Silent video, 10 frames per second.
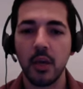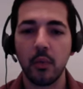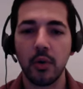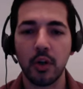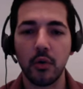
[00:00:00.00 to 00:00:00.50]

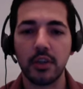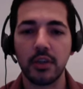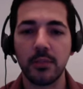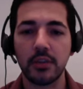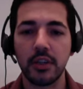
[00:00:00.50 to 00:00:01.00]
We are going
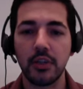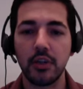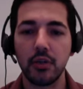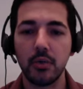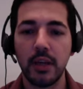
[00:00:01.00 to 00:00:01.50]
to build a
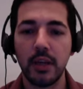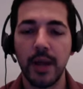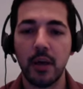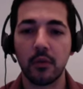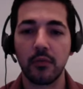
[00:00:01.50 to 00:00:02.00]
new and
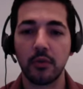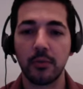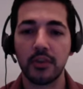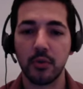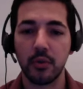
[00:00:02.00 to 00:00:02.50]
powerful
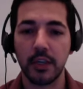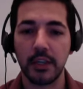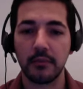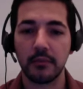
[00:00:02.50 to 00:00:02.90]
majority.